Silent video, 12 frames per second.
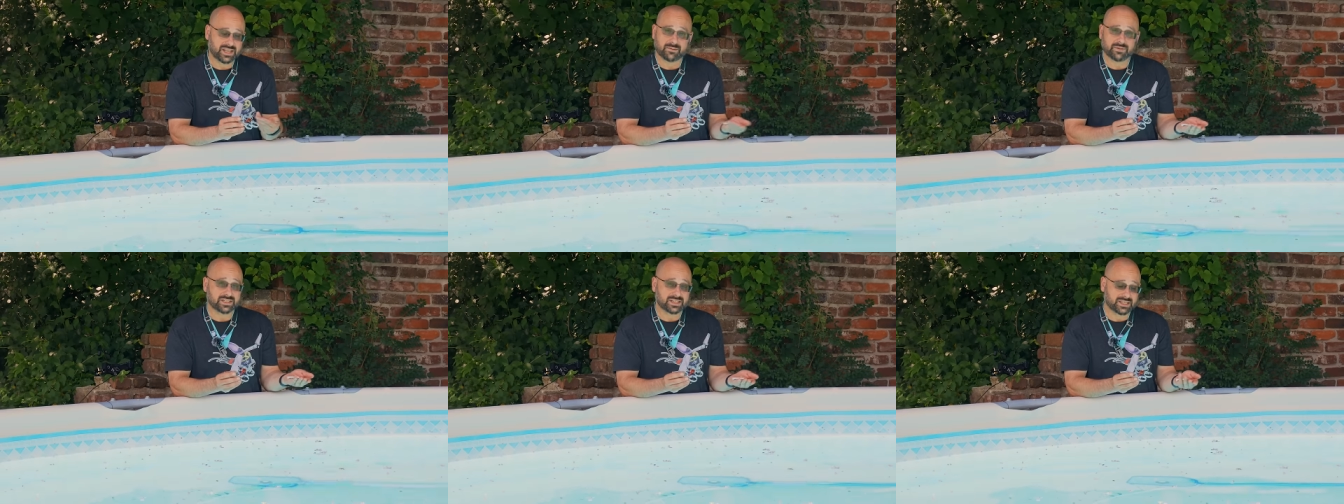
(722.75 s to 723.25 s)

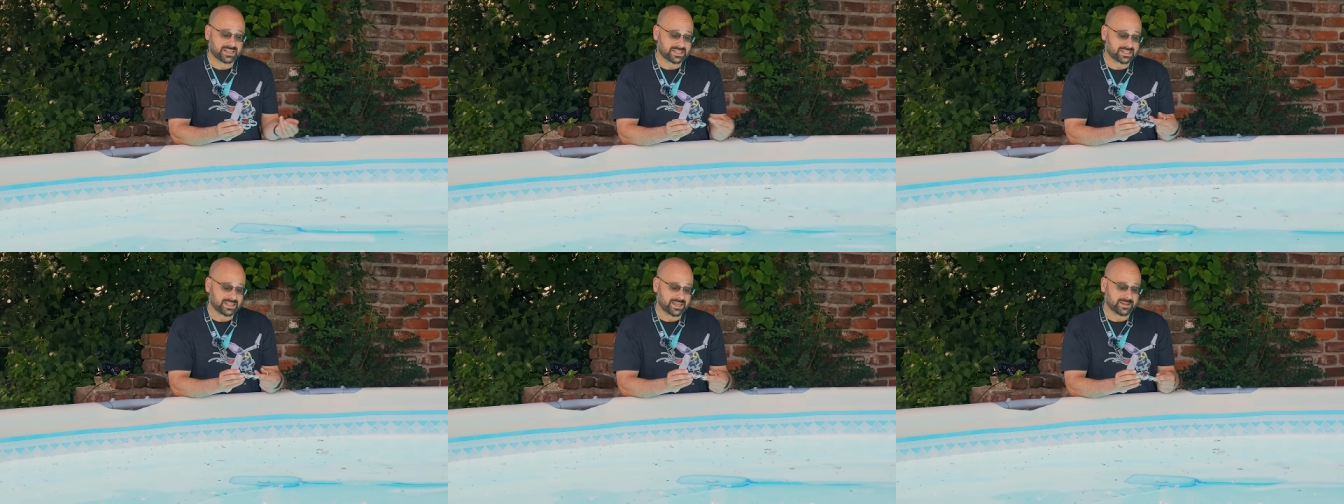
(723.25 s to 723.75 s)
damage to
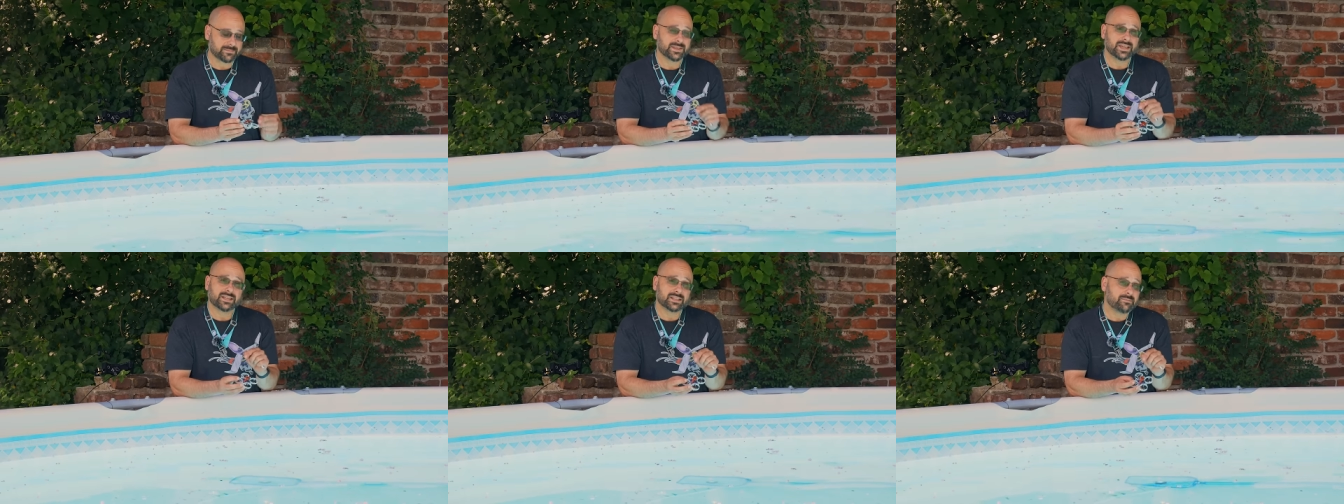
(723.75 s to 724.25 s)
this thing.
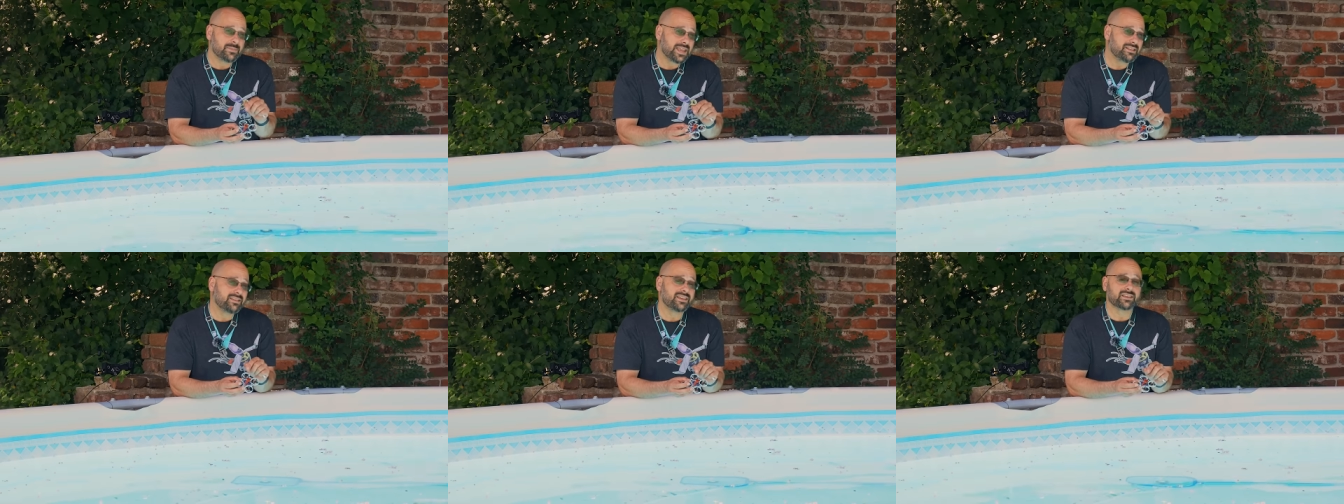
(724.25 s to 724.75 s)
The
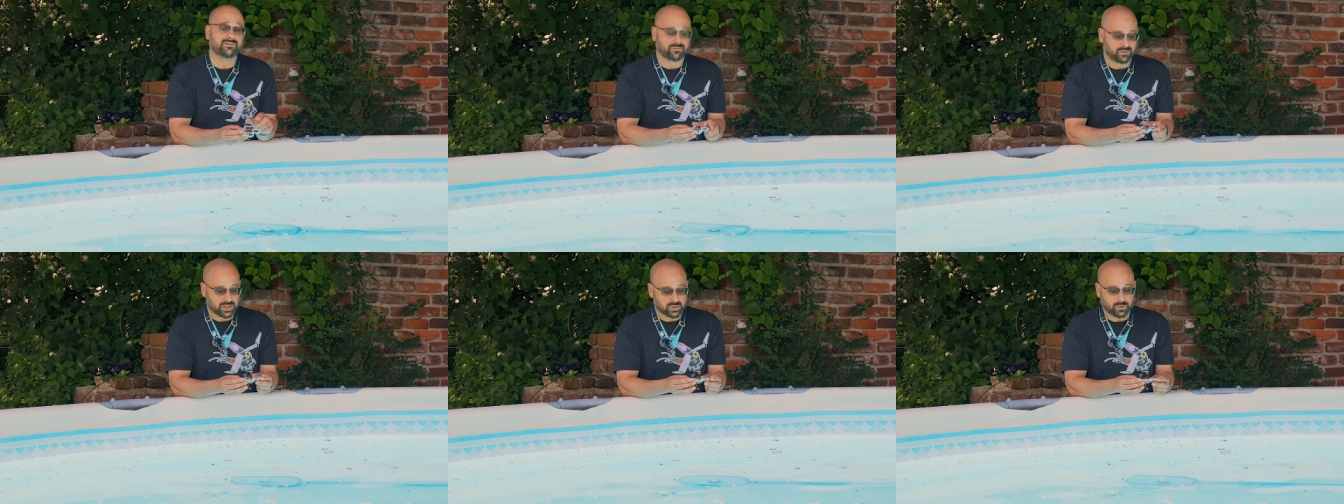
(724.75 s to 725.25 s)
main thing that
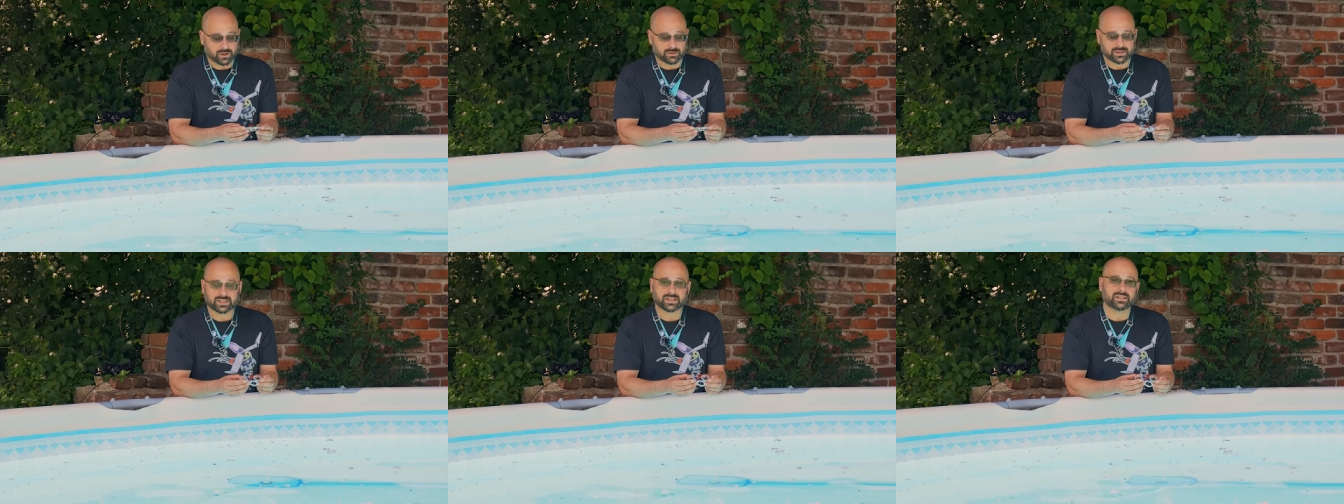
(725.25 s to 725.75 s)
fresh water
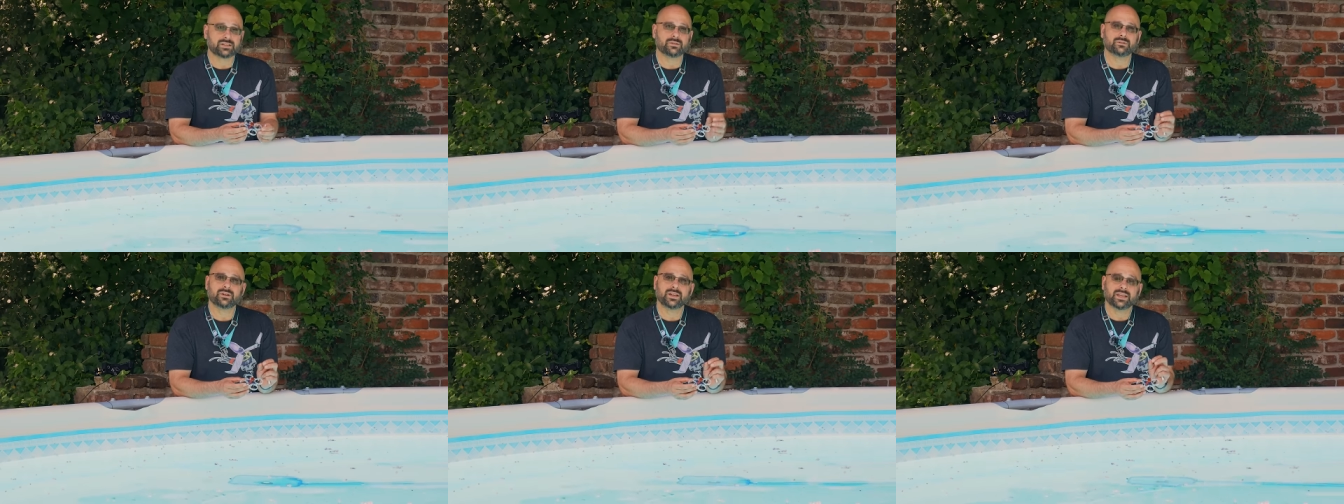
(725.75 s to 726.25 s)
is gonna
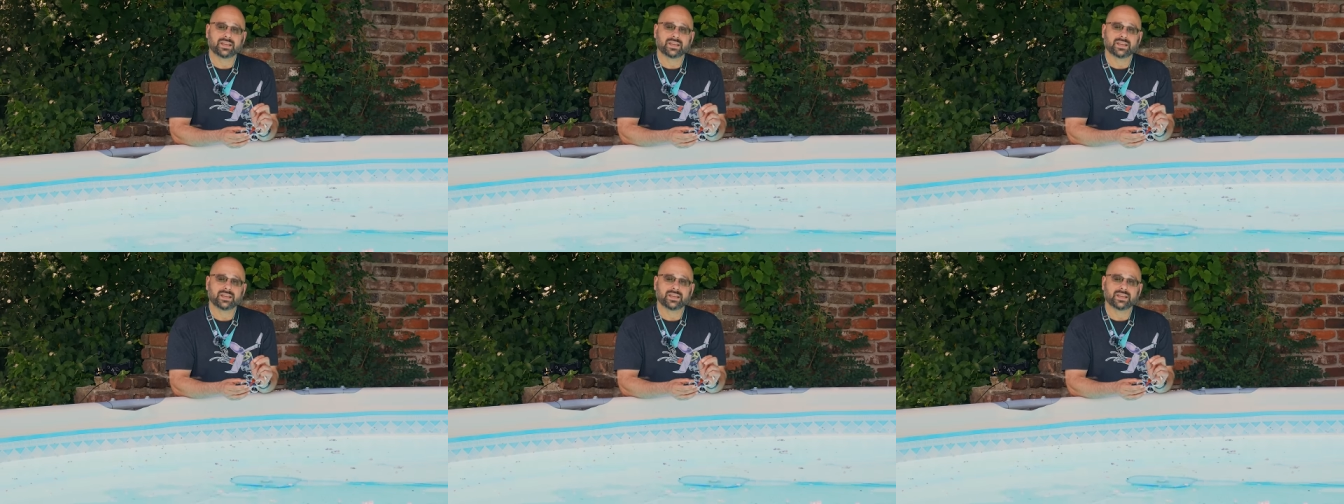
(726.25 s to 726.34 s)
do